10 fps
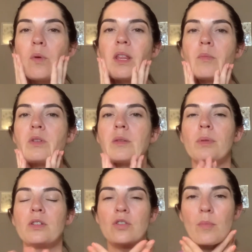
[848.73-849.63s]
One of them was a
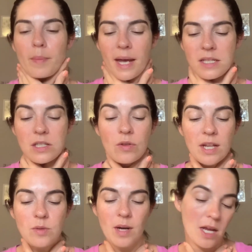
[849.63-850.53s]
Blissoma mask. So
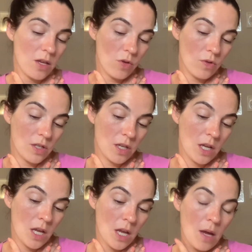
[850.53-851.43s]
that's when I used
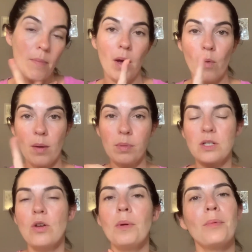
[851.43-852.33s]
my one
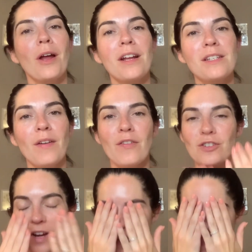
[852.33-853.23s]
Blissoma product I've ever tried.